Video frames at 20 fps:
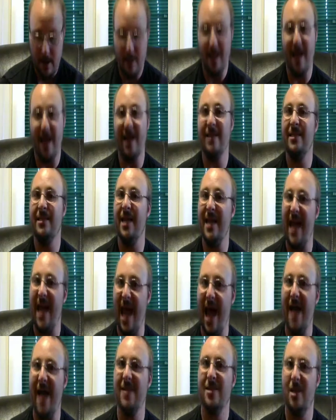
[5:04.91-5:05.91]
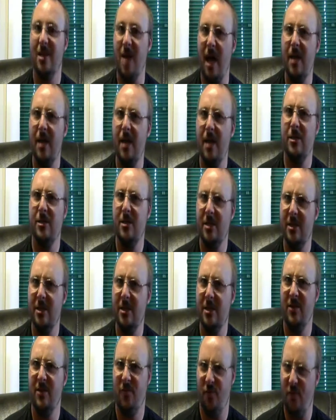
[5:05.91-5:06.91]
Like I said, it has a
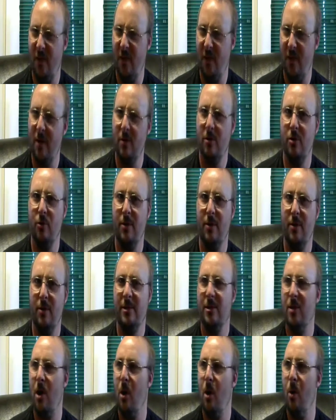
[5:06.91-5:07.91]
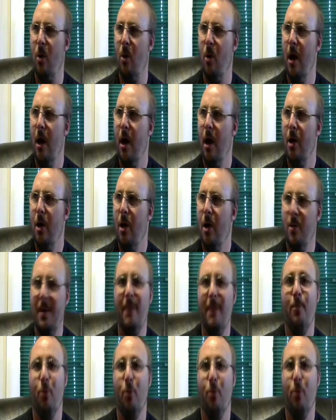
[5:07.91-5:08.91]
1960s feel to it. So, to
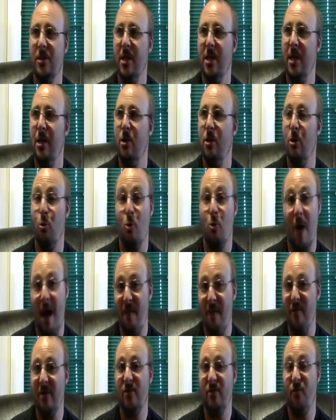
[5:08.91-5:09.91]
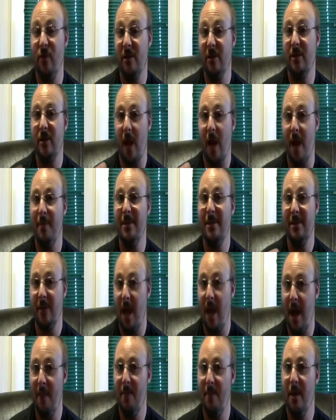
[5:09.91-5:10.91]
me personally, the graphics for its time and
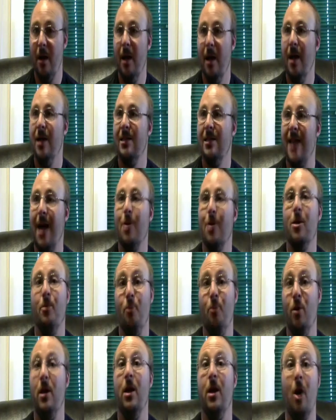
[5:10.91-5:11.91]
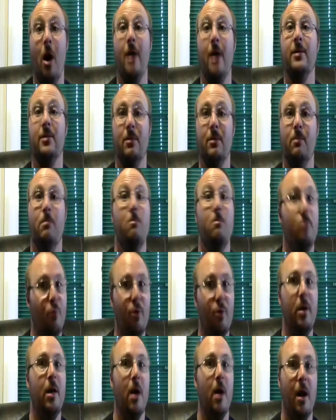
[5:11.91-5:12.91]
type is actually pretty awesome.
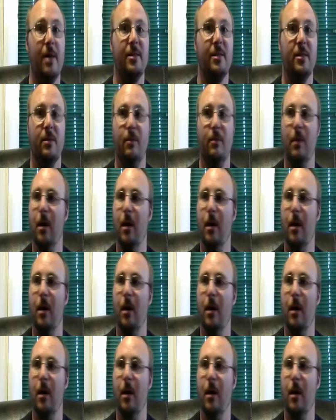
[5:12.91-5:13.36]
Pretty awesome.